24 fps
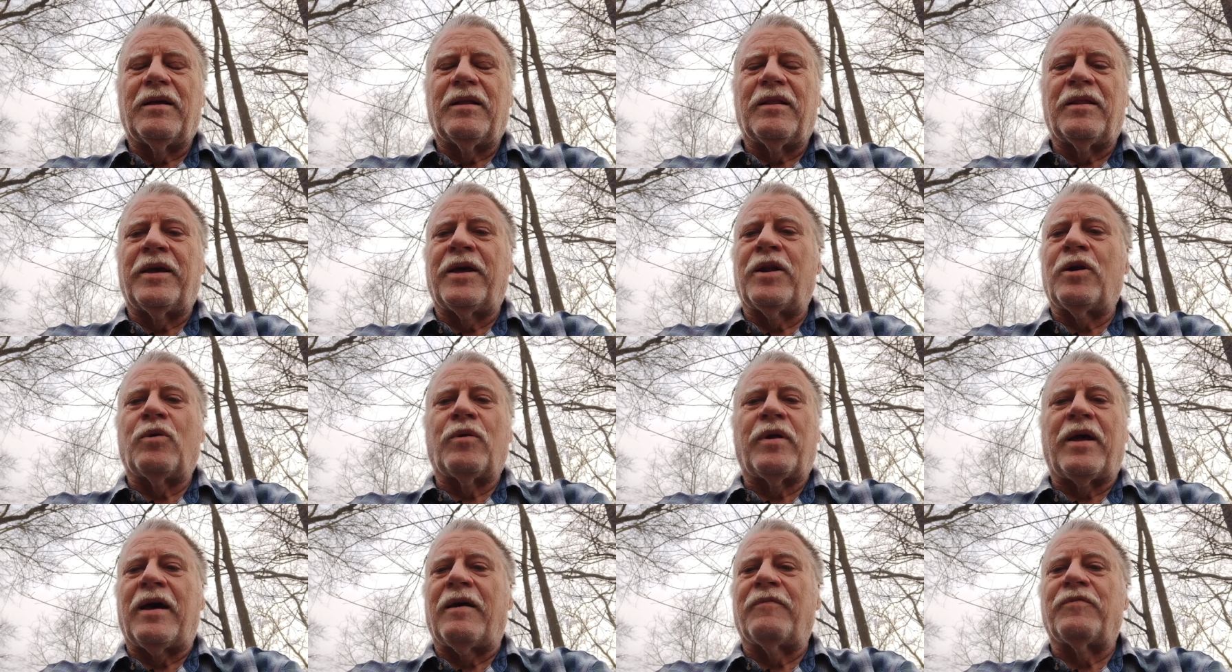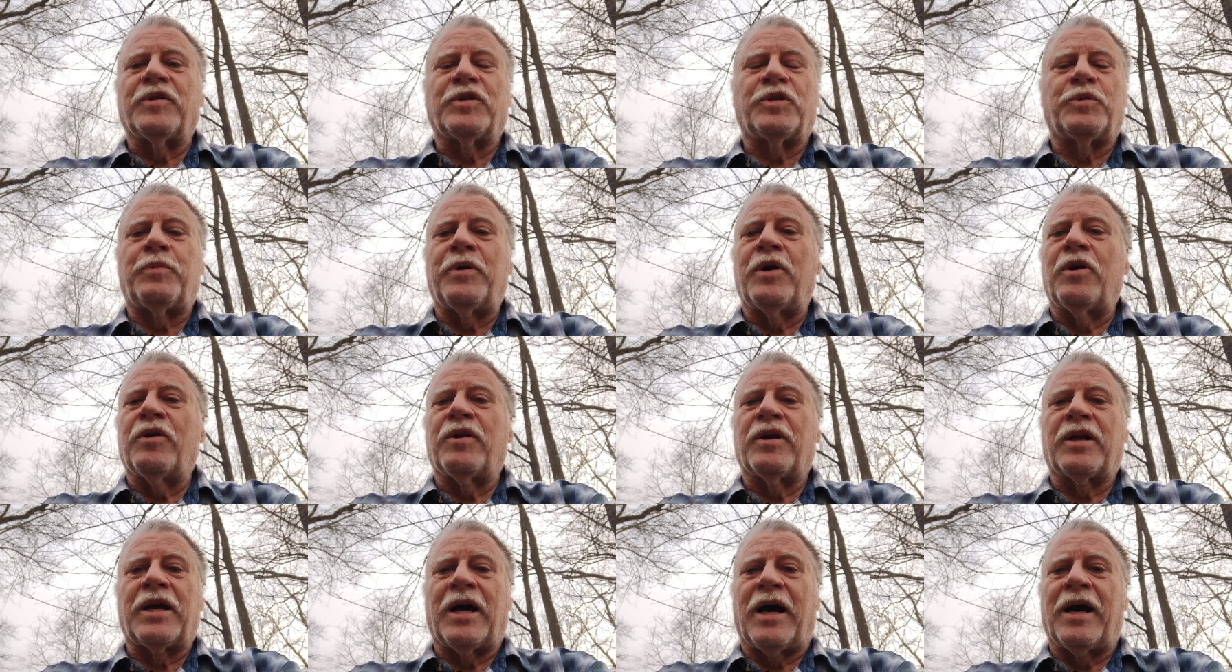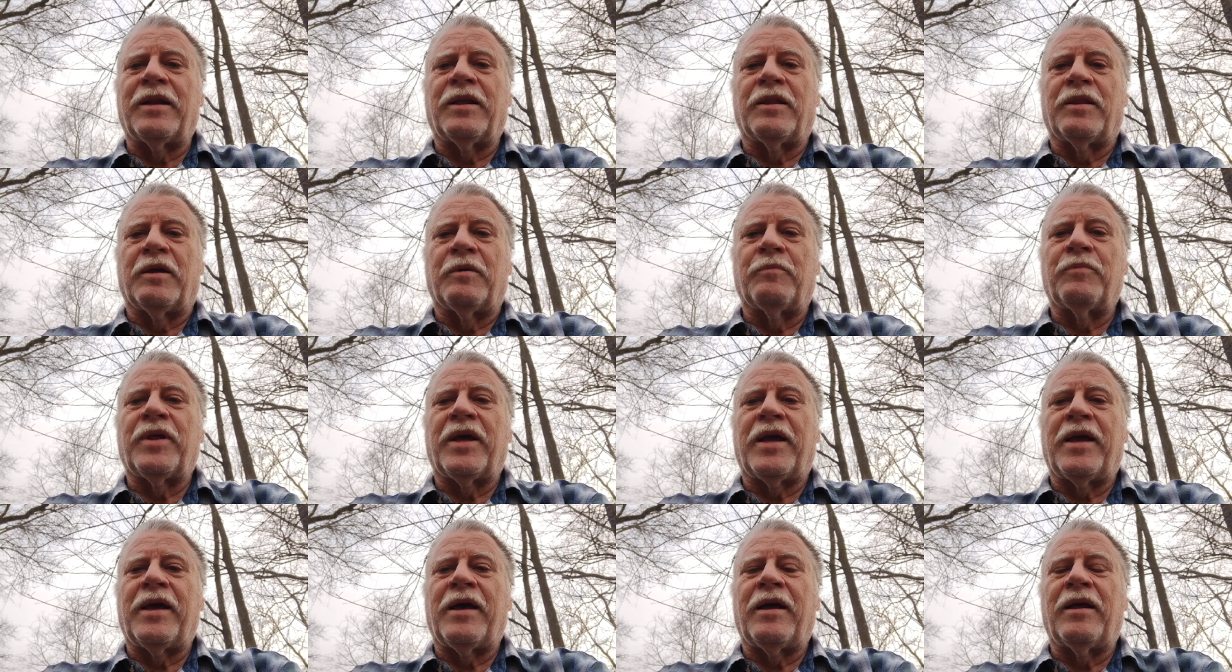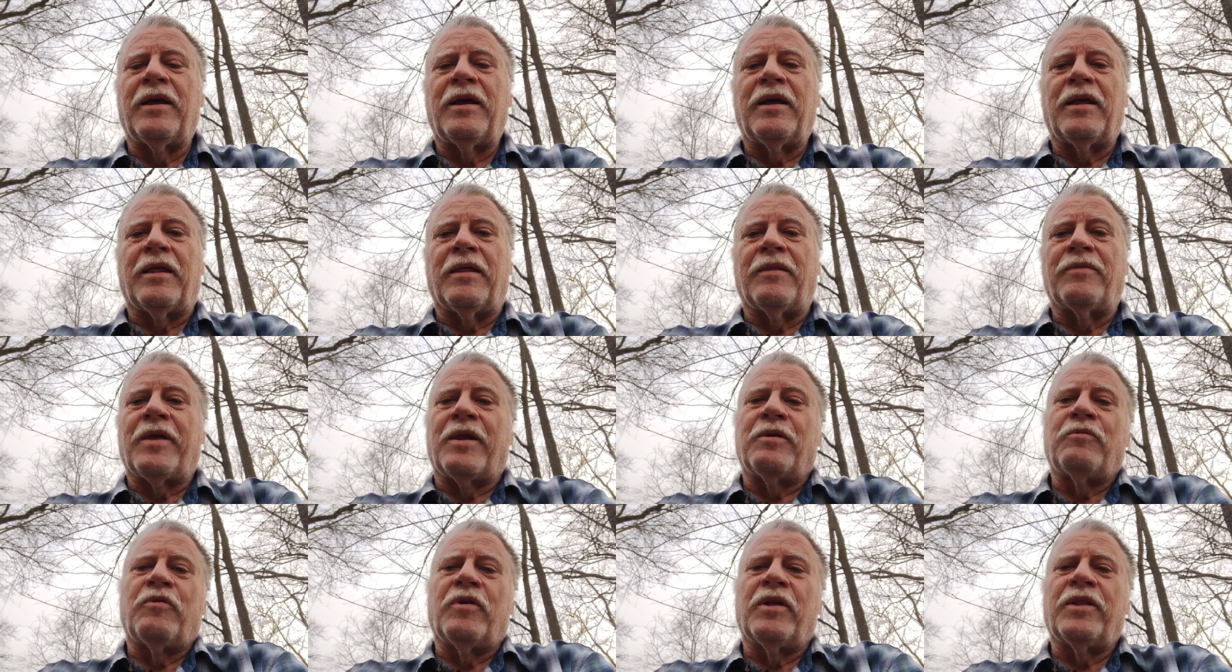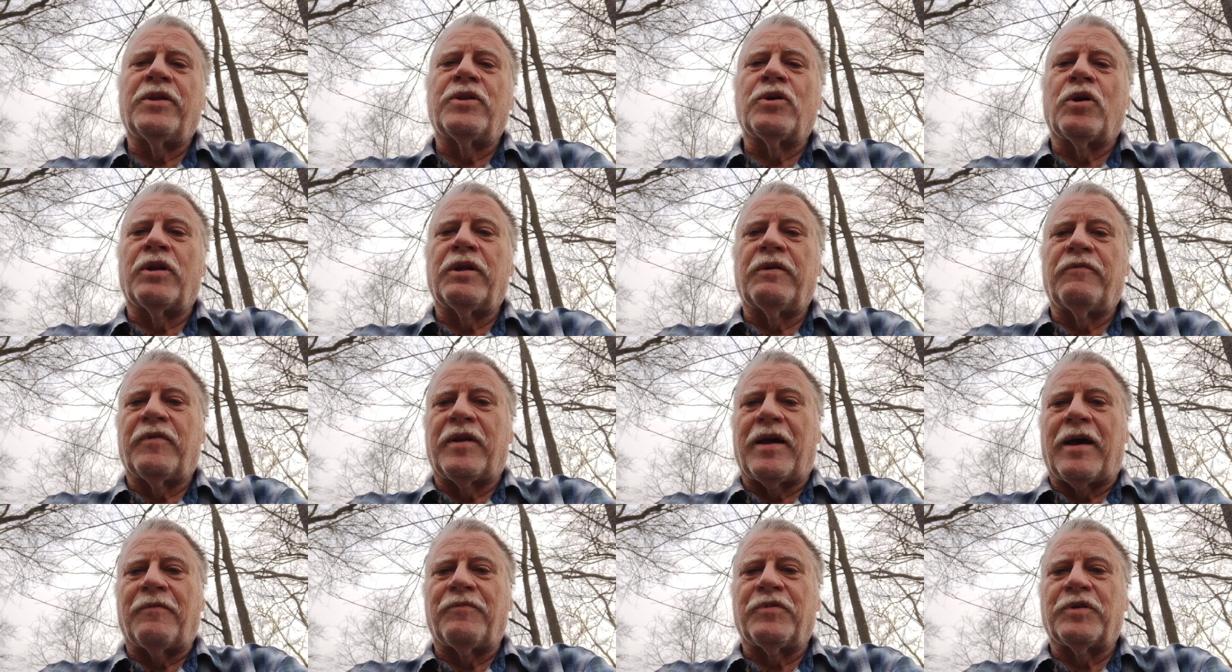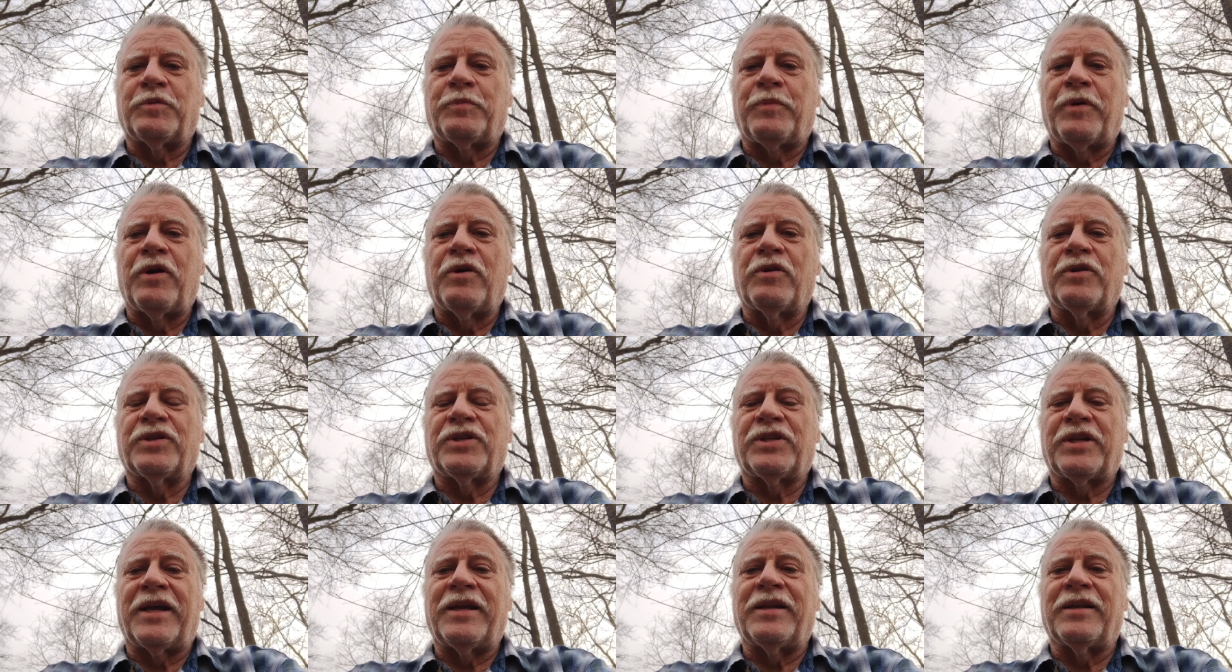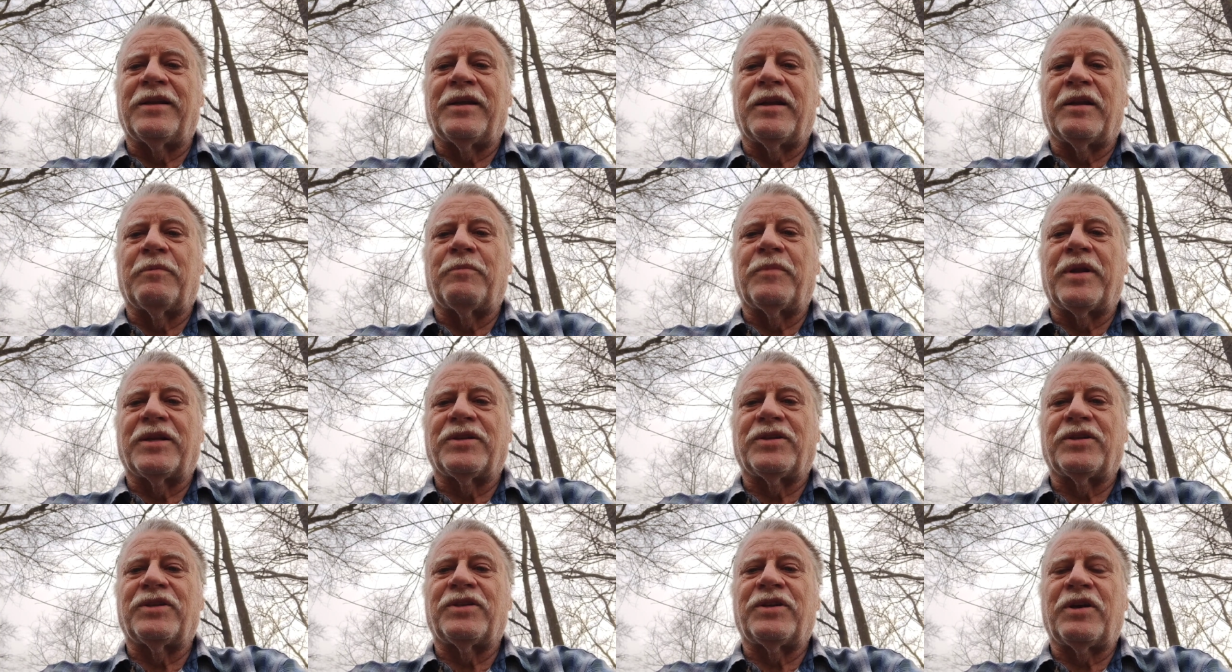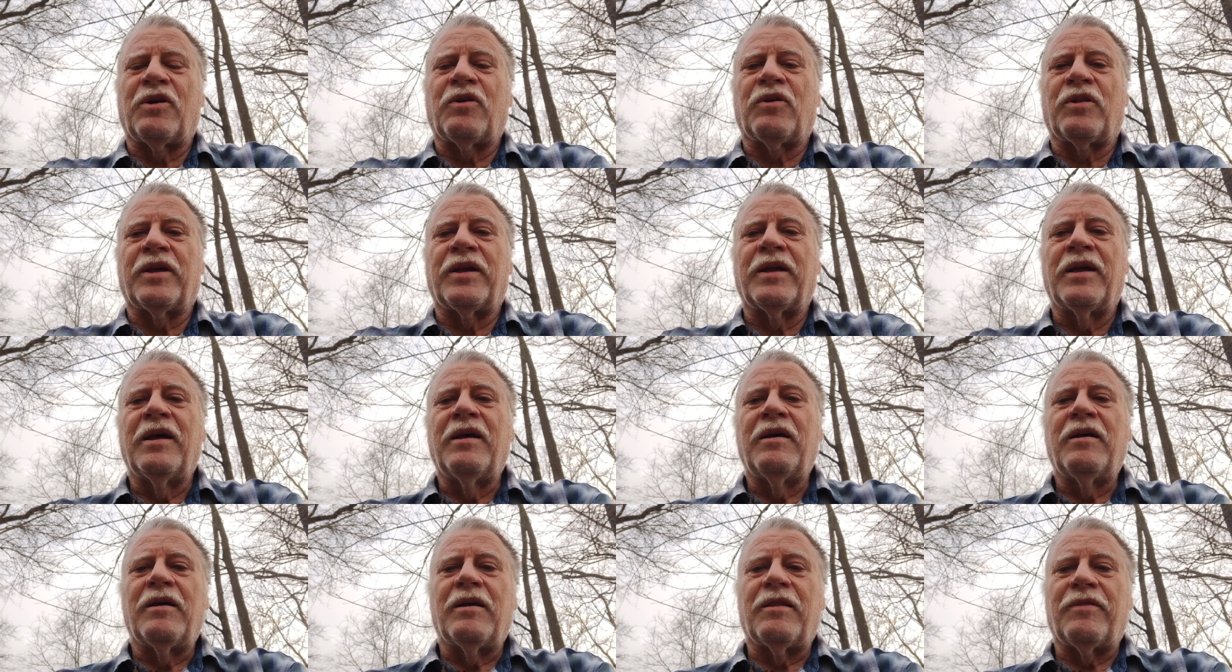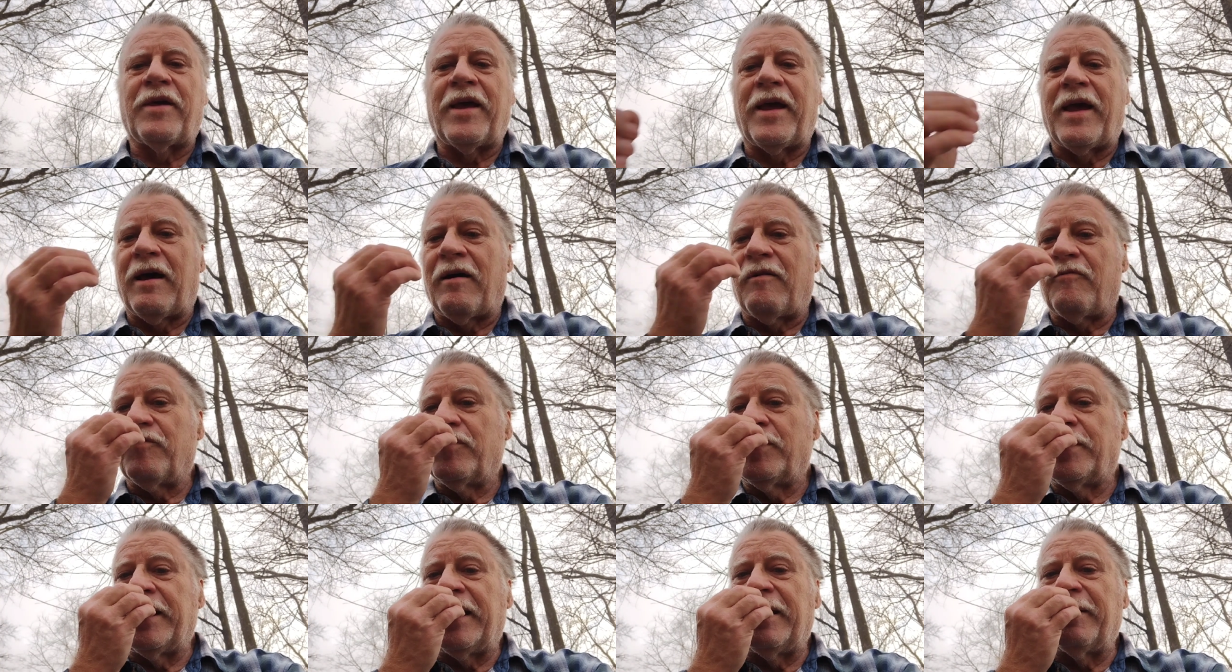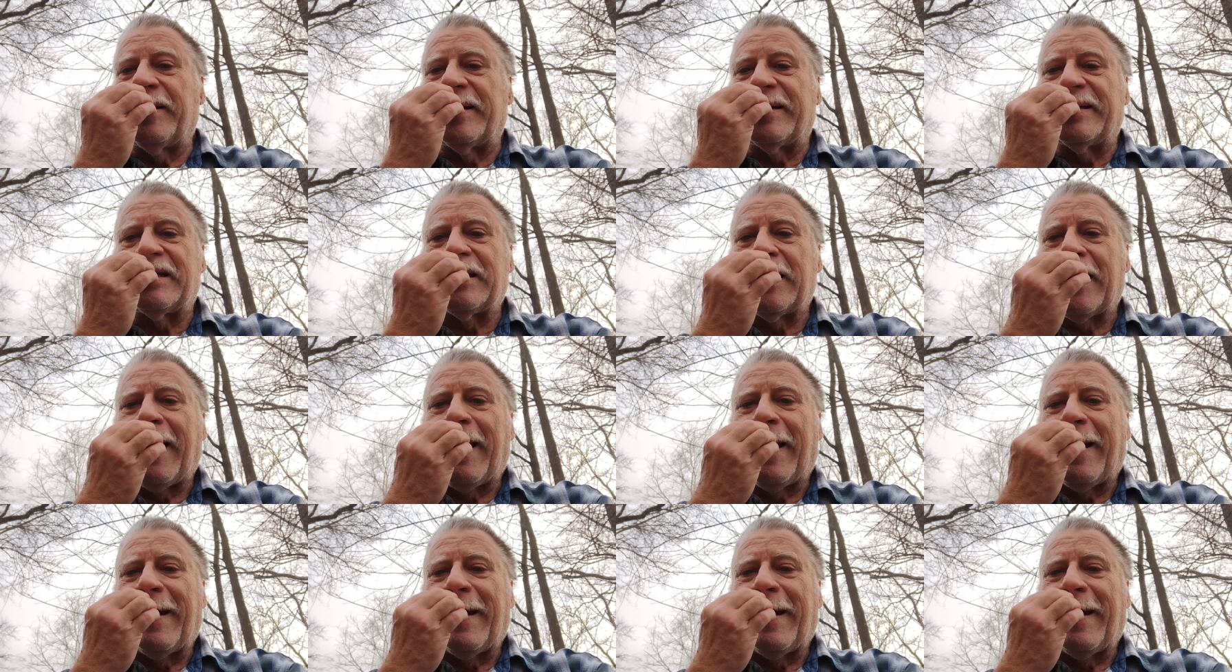They don't have the Spirit of God in them. They and they really don't even have the Spirit of Satan in them necessarily they have demons.